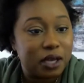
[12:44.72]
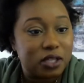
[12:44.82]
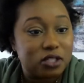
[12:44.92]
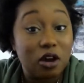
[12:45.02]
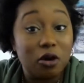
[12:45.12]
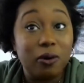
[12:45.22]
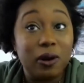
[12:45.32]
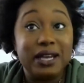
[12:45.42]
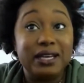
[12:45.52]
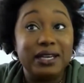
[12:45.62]
So
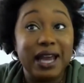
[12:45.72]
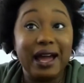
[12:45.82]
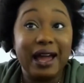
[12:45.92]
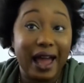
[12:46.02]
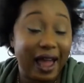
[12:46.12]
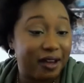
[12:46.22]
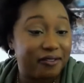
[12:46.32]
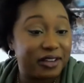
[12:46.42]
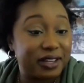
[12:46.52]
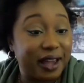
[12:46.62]
not
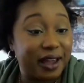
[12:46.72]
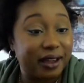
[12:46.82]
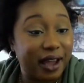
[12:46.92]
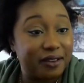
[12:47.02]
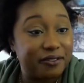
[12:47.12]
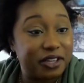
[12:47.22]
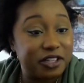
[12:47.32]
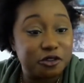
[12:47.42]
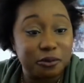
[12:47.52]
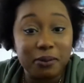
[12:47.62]
having that
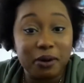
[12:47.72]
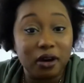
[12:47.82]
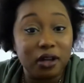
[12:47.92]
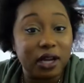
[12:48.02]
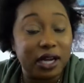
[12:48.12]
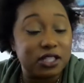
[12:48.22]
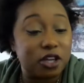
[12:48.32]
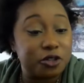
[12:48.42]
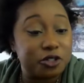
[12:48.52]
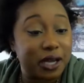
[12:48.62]
confidence, remember earlier, I
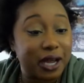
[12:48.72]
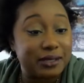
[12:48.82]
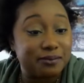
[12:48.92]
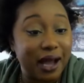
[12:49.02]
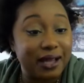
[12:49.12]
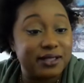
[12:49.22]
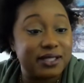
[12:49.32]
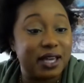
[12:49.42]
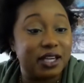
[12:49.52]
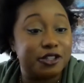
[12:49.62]
told you guys,
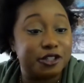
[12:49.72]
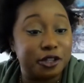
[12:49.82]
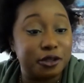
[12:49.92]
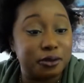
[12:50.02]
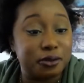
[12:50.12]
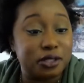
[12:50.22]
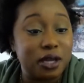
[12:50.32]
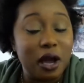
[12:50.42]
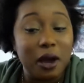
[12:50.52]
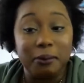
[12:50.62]
mindset is huge,
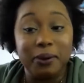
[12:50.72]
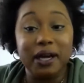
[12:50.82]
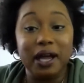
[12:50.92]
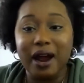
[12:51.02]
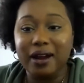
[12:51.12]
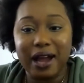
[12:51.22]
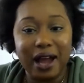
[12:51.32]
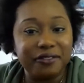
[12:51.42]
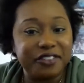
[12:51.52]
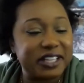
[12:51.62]
but our
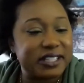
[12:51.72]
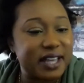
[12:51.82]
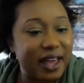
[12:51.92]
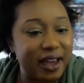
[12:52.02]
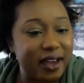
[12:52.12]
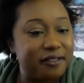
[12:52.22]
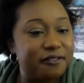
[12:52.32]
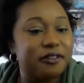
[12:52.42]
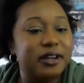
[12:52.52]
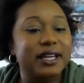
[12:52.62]
confidence
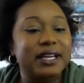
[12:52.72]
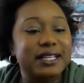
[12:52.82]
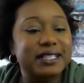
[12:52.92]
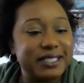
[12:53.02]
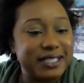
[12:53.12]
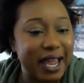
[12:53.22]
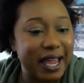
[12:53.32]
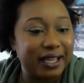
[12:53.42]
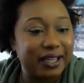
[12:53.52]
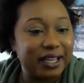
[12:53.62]
every
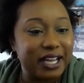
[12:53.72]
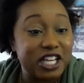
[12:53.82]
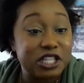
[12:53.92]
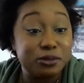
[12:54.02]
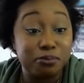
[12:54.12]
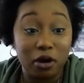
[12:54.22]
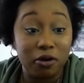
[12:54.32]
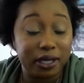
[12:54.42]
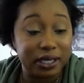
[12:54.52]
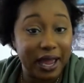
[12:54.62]
day is
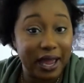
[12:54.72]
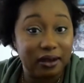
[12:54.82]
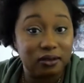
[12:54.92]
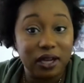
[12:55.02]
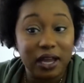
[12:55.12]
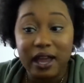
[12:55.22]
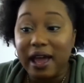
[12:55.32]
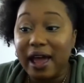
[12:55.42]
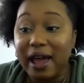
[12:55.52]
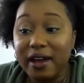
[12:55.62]
broken down.
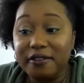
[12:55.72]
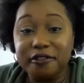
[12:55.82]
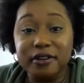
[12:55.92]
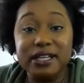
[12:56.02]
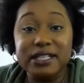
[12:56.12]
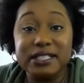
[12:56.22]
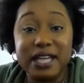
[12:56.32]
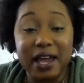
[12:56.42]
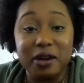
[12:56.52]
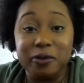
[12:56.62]
Every
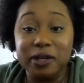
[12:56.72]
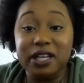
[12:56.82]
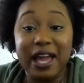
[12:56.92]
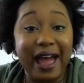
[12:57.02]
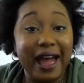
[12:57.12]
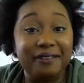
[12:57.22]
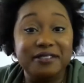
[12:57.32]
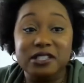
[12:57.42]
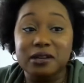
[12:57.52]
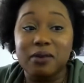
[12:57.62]
day we have
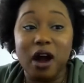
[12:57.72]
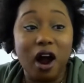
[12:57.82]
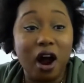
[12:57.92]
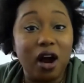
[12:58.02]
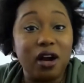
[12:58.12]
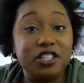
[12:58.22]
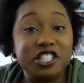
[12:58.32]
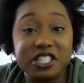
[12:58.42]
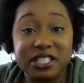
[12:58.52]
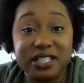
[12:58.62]
some hard
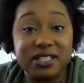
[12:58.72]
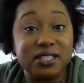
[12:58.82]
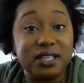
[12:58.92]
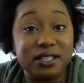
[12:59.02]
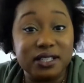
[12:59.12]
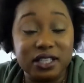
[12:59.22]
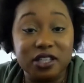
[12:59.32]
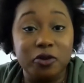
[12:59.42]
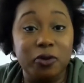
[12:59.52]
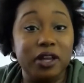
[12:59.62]
shit to
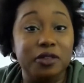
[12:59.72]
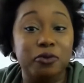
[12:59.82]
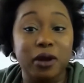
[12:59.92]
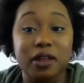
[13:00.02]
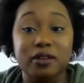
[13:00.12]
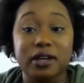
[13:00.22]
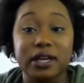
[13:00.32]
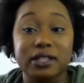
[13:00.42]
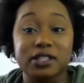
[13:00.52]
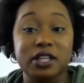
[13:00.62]
deal with, whether
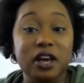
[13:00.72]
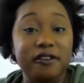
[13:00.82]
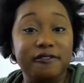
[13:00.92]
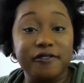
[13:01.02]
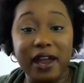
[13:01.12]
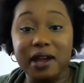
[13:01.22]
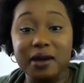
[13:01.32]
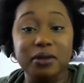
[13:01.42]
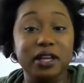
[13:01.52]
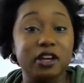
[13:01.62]
it's
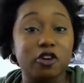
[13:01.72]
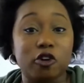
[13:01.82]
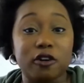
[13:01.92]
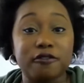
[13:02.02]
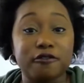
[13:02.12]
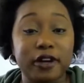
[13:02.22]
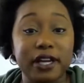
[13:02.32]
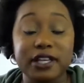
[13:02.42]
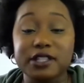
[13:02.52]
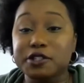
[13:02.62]
family or
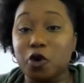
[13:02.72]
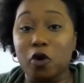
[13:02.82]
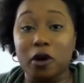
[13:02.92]
friends or